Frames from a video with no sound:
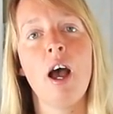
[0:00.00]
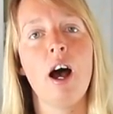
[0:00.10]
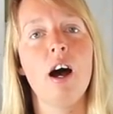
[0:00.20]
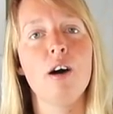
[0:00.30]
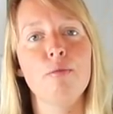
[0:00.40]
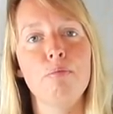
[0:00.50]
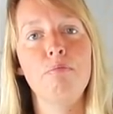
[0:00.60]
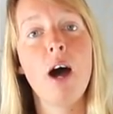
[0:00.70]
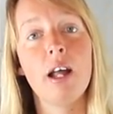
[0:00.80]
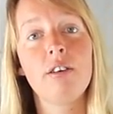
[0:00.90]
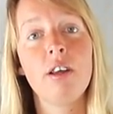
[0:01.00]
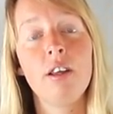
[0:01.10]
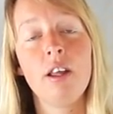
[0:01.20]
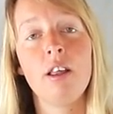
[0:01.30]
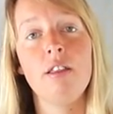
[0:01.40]
Um, but
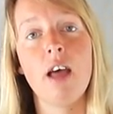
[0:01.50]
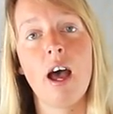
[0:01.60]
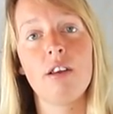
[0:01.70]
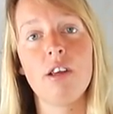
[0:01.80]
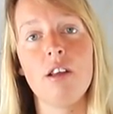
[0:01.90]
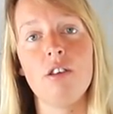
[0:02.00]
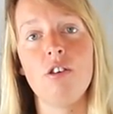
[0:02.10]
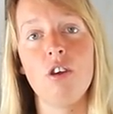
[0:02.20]
that is,